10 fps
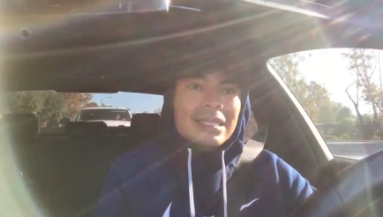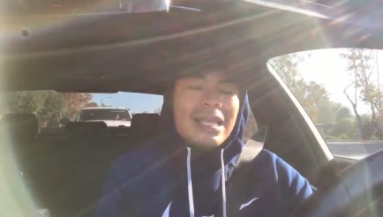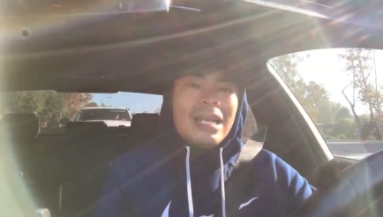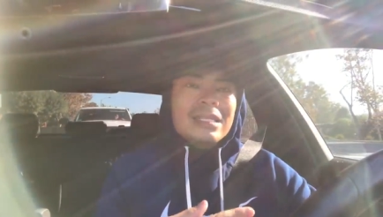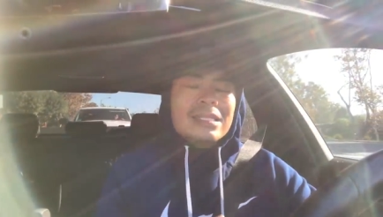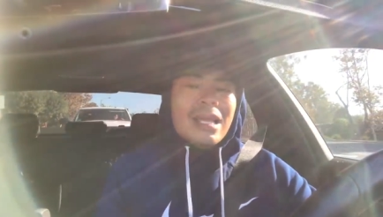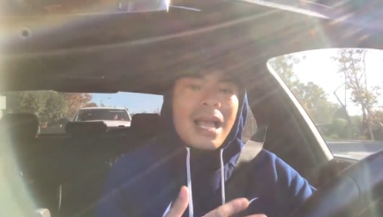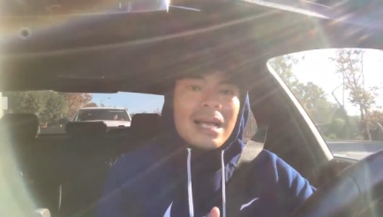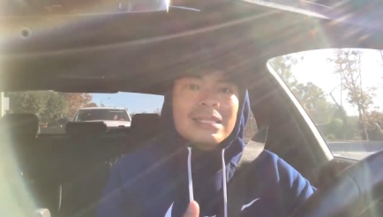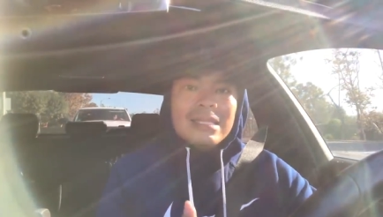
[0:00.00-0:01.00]
then it's the
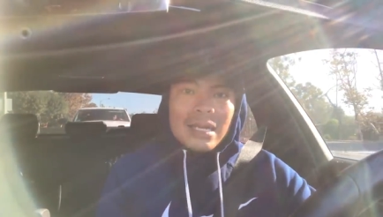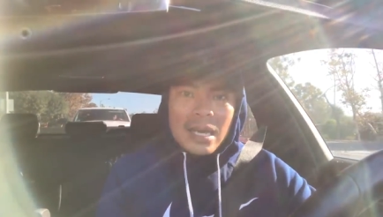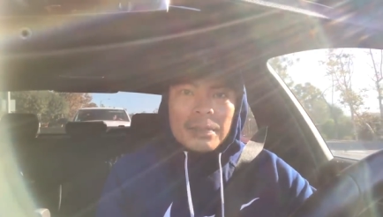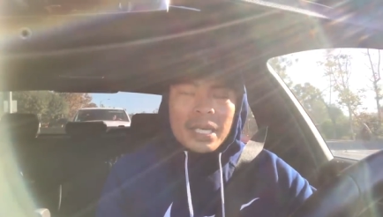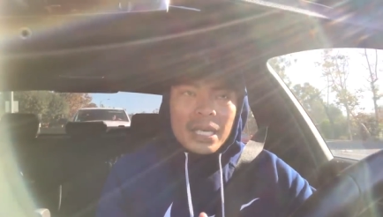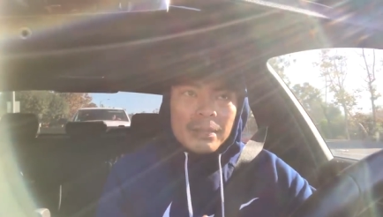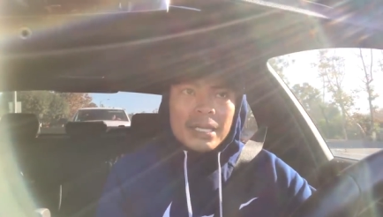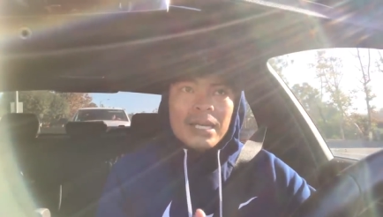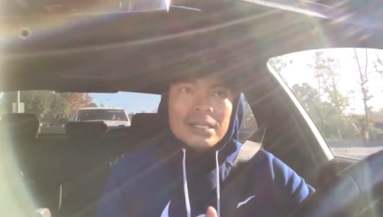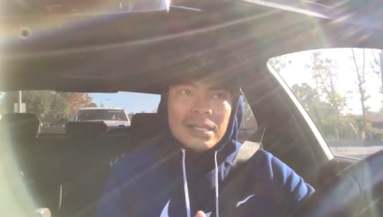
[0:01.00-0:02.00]
constant upkeep.
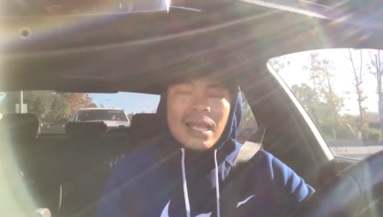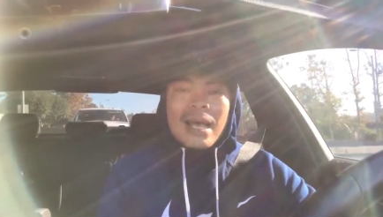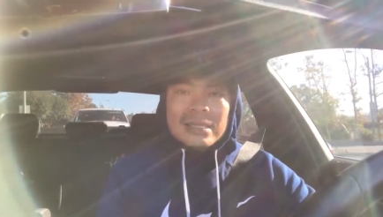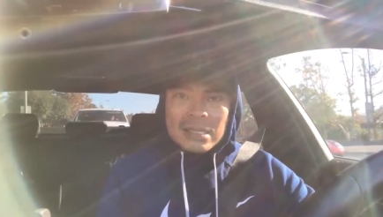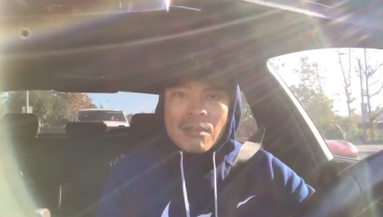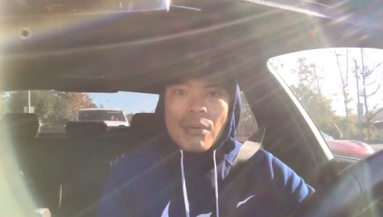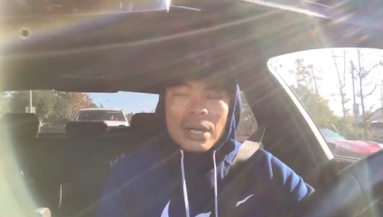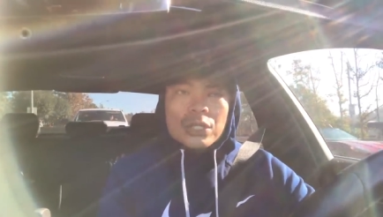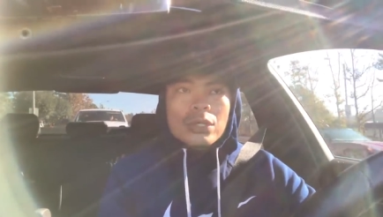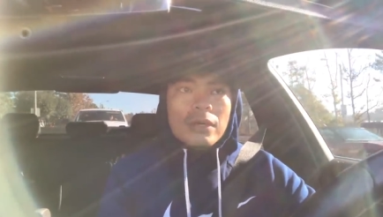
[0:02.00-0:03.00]
Then it's the constant
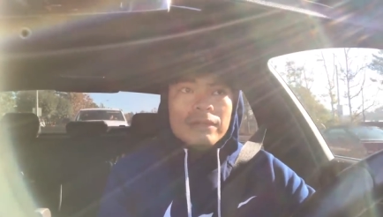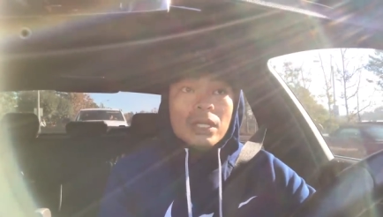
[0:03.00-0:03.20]
pressure of